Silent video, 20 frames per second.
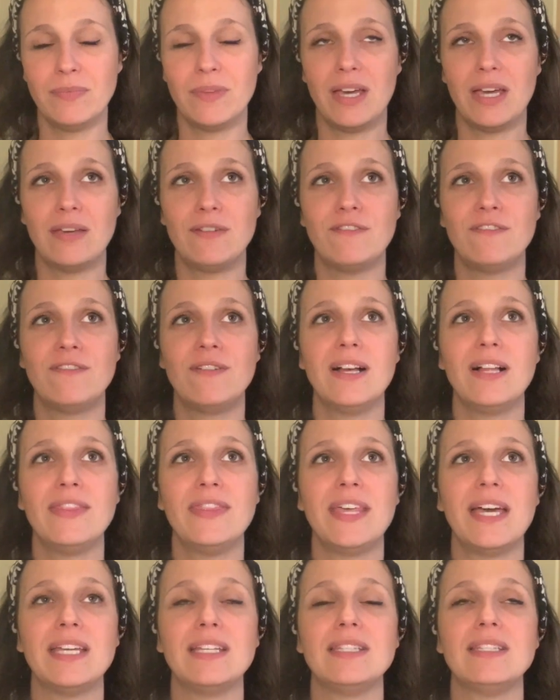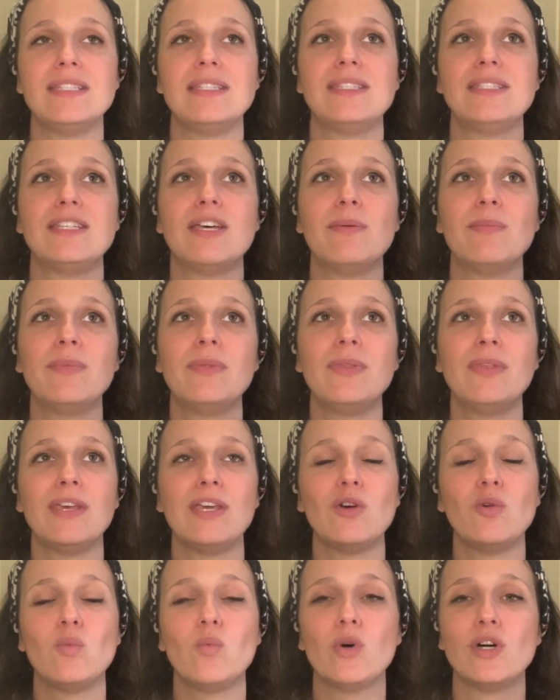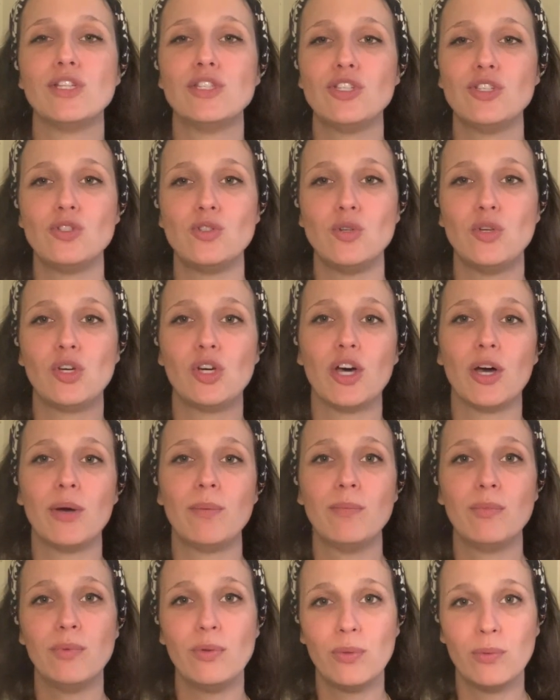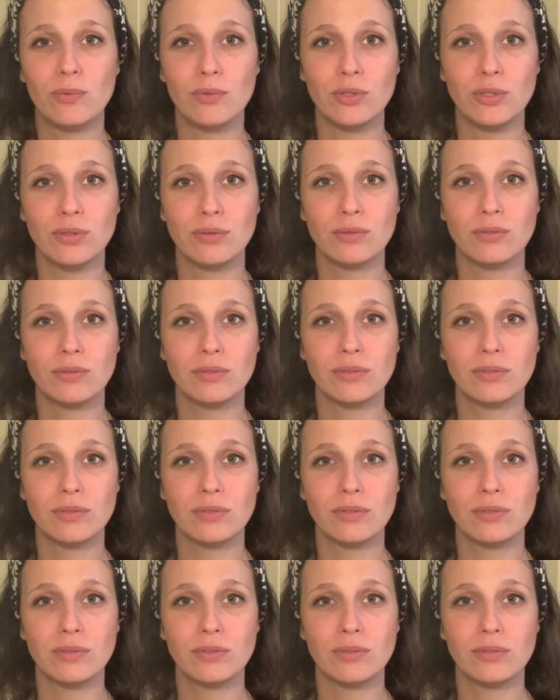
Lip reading: I felt that something wanted to come through.